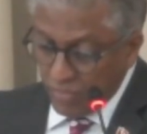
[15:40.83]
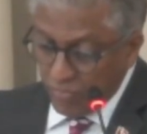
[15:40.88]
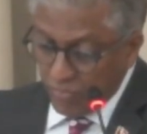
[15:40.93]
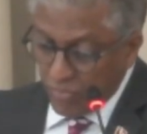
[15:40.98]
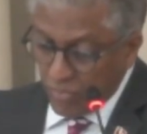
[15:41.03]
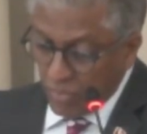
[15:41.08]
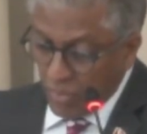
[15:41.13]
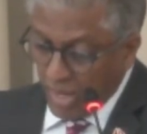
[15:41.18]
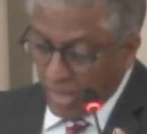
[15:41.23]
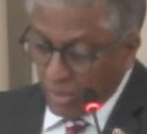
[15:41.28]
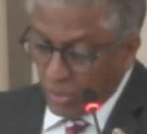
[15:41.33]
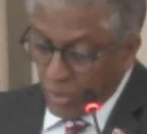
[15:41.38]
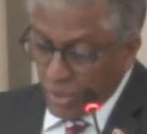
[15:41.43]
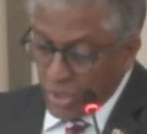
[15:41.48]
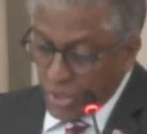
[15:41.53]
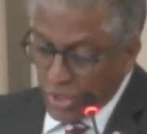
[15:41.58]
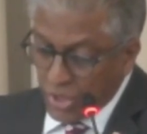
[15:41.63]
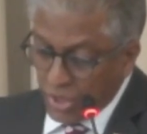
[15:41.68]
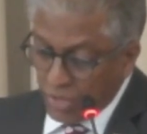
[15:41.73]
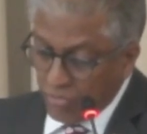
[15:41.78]

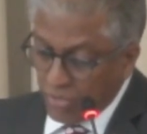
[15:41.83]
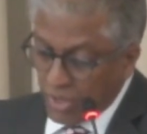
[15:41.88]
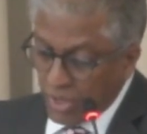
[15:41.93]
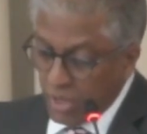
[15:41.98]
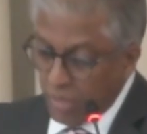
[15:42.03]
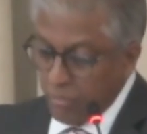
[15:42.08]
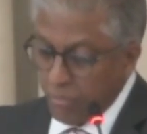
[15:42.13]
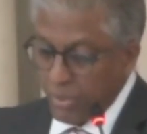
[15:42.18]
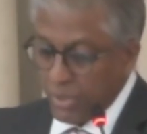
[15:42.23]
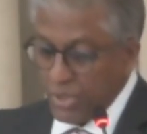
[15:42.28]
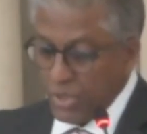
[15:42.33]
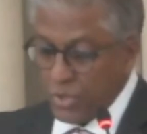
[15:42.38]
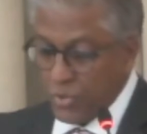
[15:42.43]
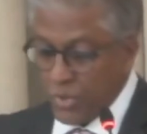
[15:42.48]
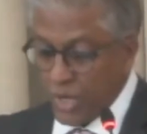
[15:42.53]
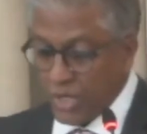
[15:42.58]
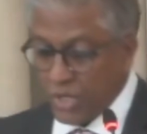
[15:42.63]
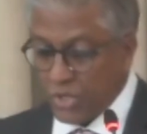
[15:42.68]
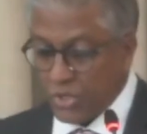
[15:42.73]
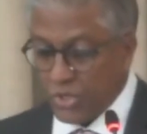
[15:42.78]
Migration of the company's
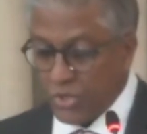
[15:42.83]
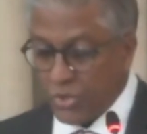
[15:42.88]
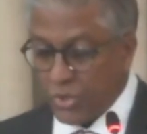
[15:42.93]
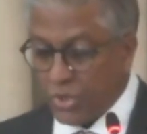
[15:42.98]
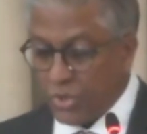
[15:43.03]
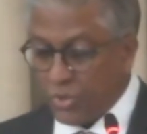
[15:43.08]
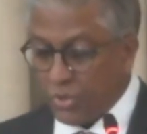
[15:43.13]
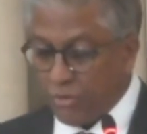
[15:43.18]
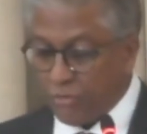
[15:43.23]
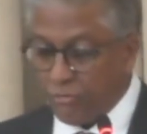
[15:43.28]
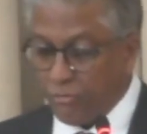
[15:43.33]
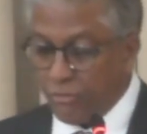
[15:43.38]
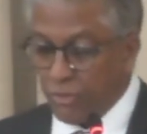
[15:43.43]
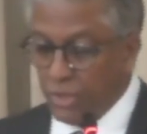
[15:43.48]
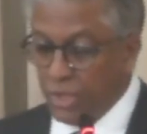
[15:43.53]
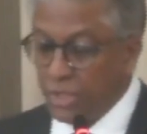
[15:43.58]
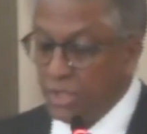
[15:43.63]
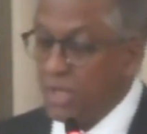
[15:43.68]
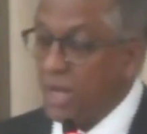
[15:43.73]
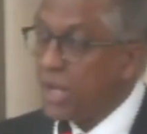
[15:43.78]
registry to a
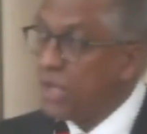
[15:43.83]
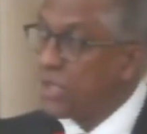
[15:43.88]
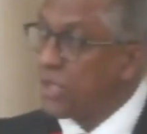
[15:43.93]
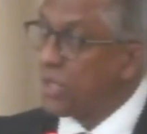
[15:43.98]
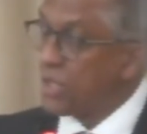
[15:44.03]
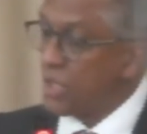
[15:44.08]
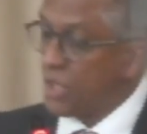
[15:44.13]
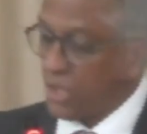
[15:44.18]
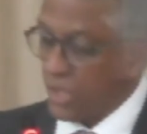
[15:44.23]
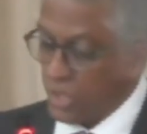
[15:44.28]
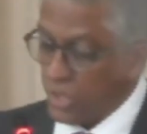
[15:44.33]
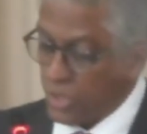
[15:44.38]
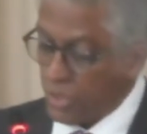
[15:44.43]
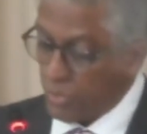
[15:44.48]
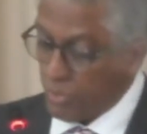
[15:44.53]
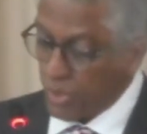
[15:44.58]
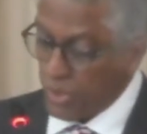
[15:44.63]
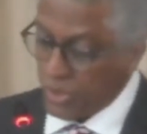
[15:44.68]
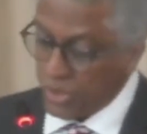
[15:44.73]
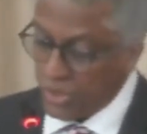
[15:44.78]
fully digital
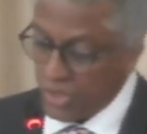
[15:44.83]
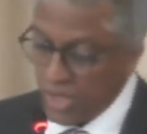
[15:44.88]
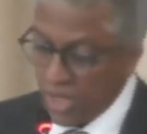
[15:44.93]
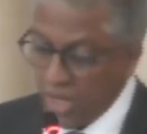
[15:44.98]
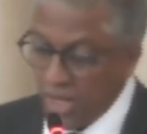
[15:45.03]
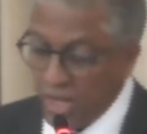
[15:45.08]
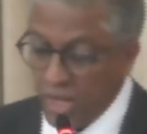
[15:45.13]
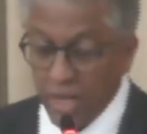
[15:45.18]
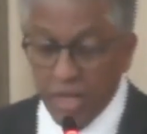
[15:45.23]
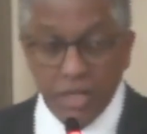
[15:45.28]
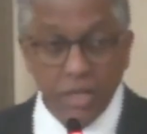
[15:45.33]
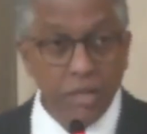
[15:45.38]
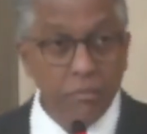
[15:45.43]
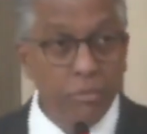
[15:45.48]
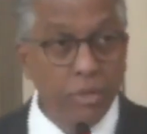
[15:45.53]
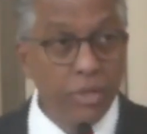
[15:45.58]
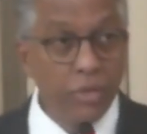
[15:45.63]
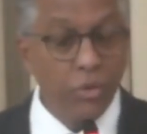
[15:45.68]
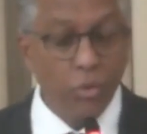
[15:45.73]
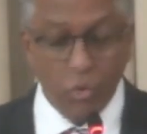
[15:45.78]
space,
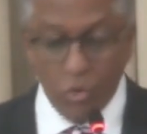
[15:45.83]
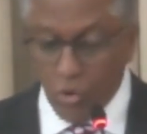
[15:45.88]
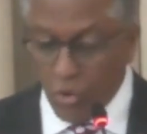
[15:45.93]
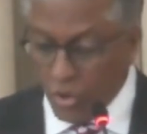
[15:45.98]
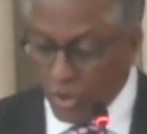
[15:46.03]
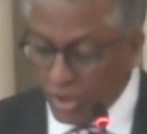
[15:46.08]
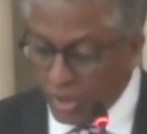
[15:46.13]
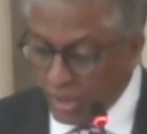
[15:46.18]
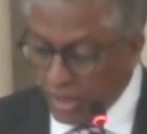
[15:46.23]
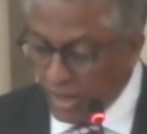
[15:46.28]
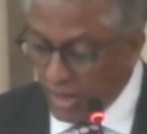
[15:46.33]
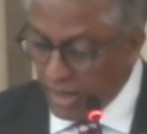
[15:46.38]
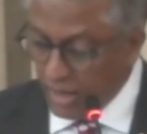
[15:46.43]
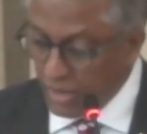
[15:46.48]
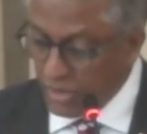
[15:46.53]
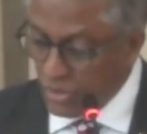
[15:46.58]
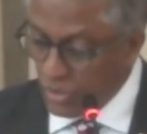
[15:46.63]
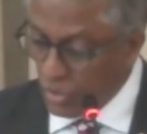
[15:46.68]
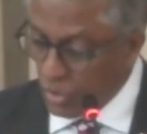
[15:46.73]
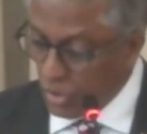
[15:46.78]
enabling all
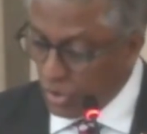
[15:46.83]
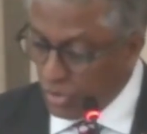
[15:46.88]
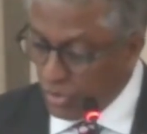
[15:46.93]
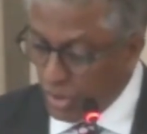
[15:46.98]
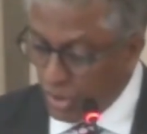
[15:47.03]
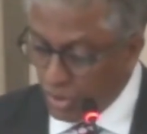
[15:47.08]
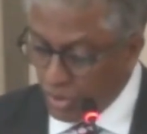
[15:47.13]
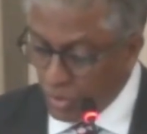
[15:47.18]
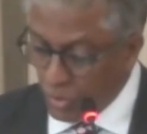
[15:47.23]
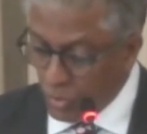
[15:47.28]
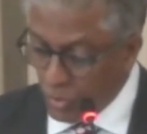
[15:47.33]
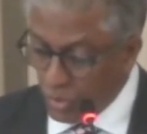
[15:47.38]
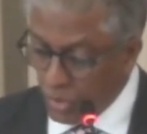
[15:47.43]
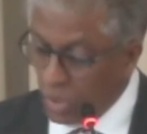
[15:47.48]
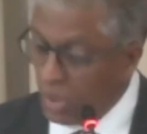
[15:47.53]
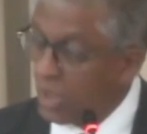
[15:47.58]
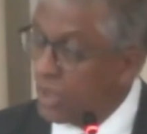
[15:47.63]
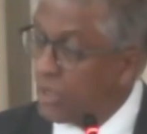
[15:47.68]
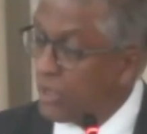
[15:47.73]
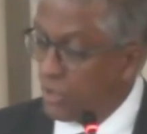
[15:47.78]
clients all around the world
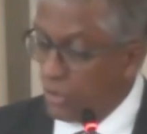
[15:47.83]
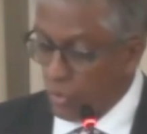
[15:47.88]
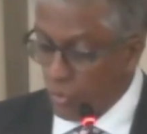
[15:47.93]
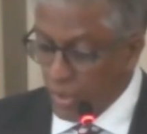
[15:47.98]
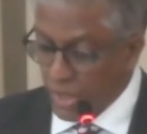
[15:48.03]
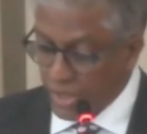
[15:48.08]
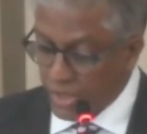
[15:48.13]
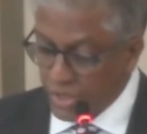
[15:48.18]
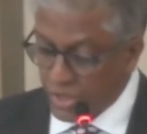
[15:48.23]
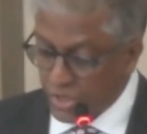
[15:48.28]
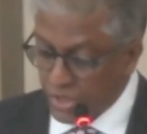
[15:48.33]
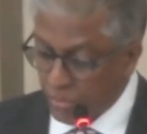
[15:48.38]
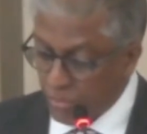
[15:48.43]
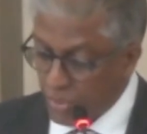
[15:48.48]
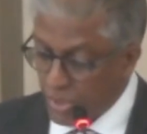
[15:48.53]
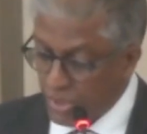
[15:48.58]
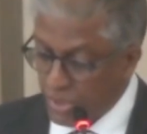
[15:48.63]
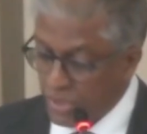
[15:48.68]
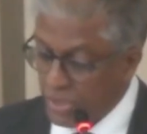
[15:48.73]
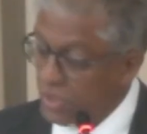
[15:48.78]
to register
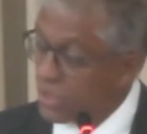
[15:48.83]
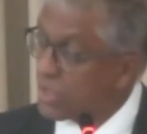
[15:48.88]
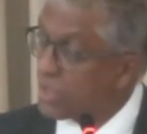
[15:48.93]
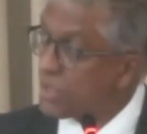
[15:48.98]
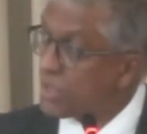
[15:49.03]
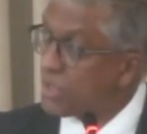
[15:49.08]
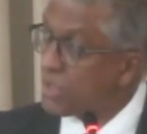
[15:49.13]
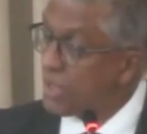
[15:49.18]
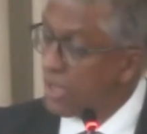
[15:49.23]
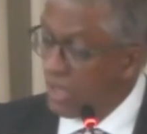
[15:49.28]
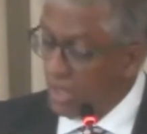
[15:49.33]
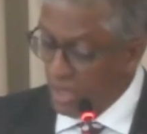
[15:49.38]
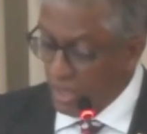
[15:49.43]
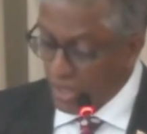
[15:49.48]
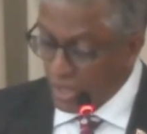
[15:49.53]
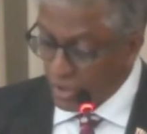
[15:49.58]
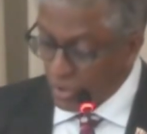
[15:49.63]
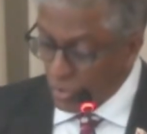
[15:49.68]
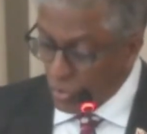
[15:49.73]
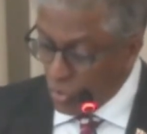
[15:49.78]
businesses,
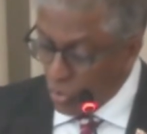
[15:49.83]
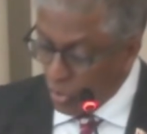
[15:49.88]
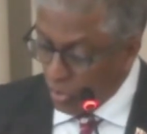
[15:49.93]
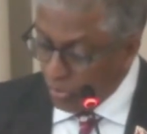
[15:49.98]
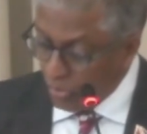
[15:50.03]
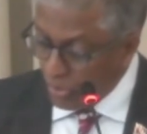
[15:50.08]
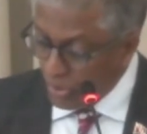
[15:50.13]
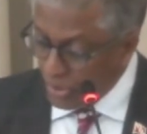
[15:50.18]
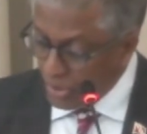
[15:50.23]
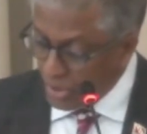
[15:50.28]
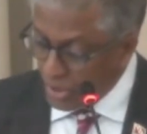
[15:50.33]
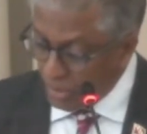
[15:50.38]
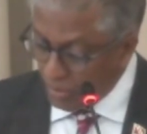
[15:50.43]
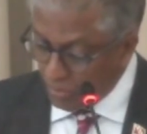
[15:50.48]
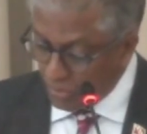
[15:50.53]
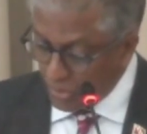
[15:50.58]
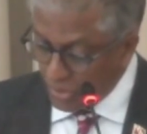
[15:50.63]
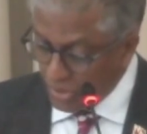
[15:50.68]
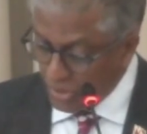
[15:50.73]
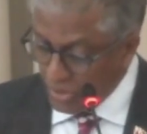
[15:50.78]
incorporate
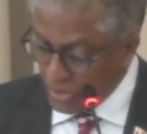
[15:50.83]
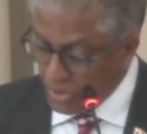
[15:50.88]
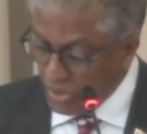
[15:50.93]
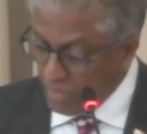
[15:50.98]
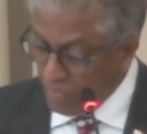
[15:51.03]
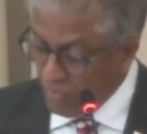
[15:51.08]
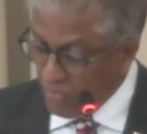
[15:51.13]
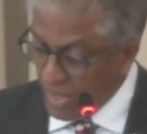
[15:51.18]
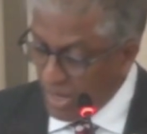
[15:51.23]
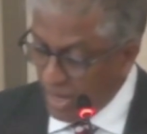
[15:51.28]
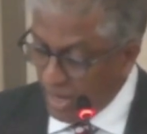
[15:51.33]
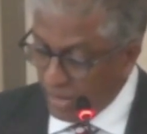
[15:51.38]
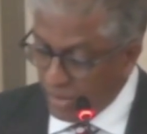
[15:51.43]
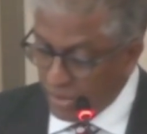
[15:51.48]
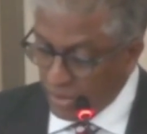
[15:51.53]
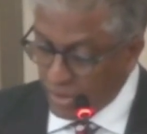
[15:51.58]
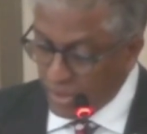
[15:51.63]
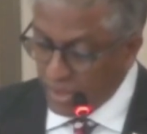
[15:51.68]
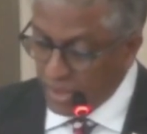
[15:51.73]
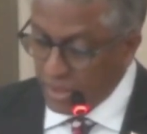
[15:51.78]
companies, and to
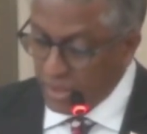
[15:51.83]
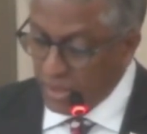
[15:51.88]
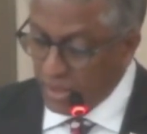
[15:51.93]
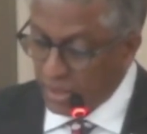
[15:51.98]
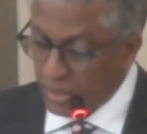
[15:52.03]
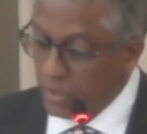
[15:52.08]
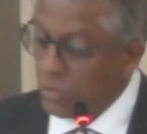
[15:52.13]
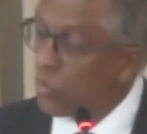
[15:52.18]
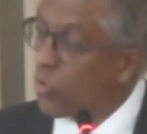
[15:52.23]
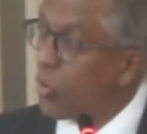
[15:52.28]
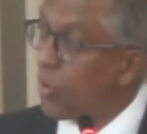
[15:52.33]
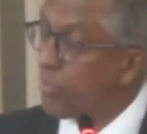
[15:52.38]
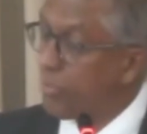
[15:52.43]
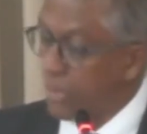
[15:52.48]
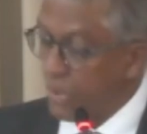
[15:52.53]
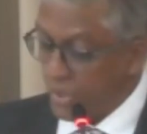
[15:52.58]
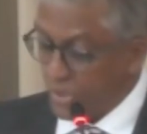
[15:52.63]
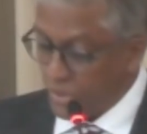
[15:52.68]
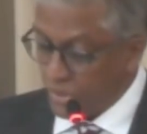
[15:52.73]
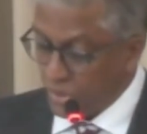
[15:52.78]
conduct
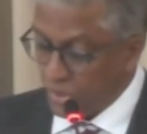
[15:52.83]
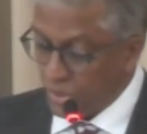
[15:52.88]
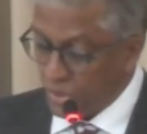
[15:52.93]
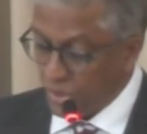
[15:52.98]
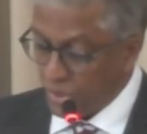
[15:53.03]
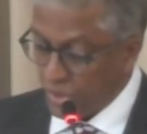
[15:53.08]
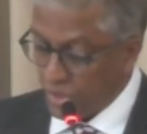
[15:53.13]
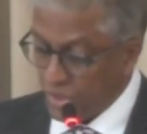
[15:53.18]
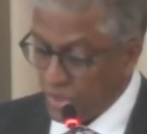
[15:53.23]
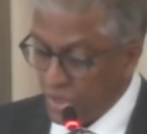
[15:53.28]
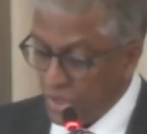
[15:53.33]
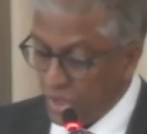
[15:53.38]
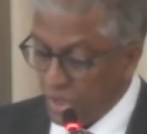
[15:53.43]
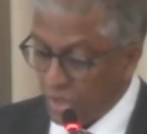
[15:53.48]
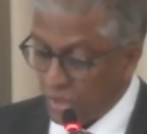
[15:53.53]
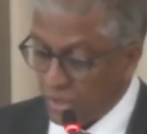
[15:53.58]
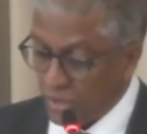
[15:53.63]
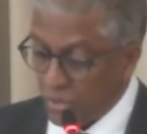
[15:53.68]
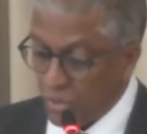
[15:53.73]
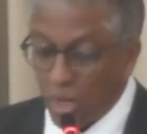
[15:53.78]
corporate searches
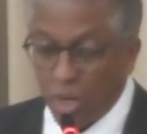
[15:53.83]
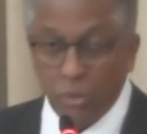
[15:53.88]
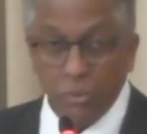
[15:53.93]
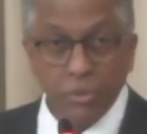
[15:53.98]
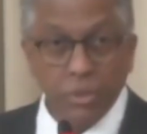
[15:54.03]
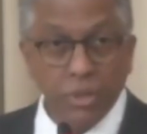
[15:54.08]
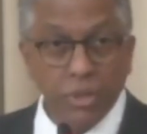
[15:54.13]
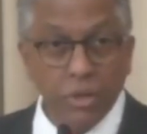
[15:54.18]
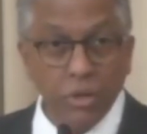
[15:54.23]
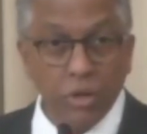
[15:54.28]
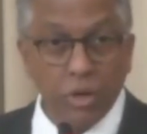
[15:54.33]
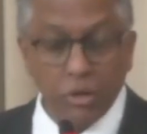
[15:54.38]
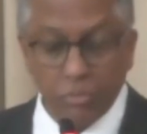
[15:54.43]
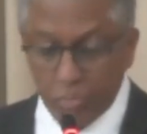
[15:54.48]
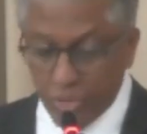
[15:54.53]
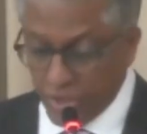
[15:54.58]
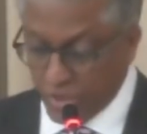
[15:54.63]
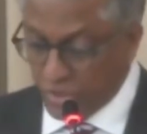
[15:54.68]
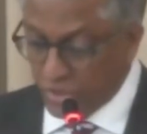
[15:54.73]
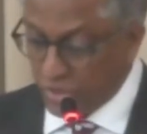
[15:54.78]
on a round-the-clock
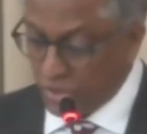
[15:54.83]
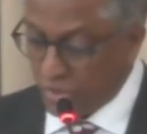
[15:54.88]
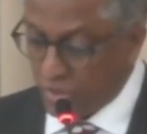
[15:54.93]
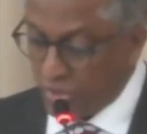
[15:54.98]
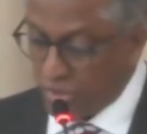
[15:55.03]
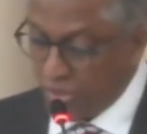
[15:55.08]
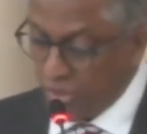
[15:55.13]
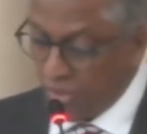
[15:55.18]
basis.